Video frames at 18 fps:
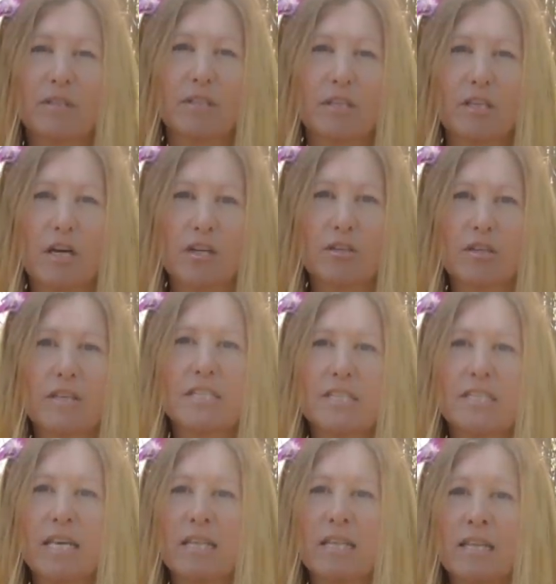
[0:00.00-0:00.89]
the doctor
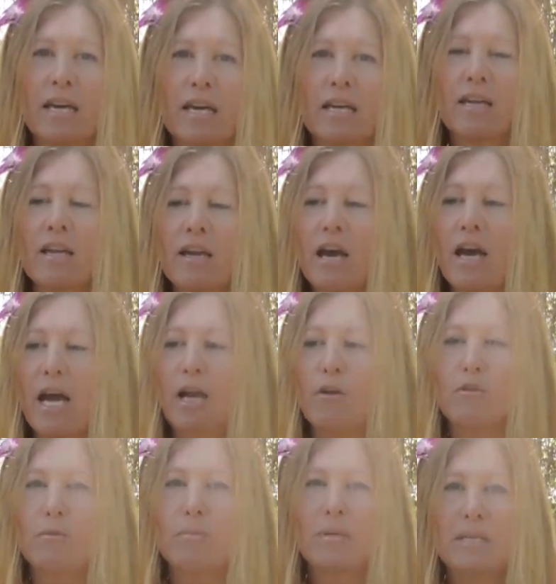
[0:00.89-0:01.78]
had said that
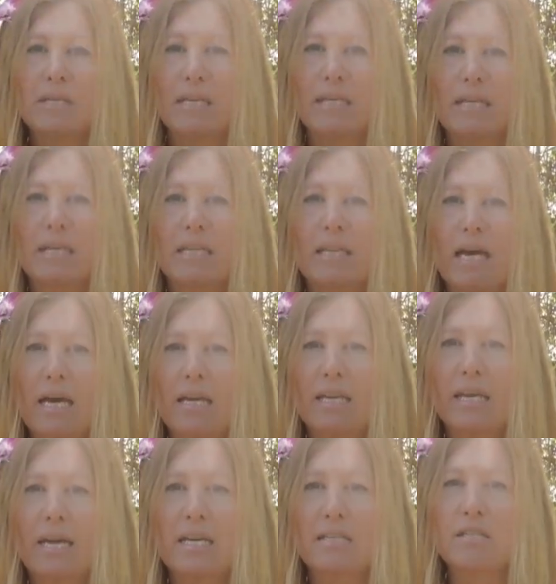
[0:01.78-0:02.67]
I would be getting
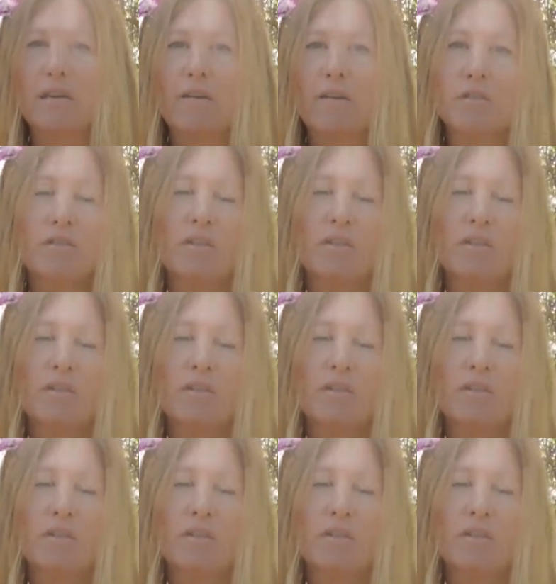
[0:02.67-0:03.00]
that cast off.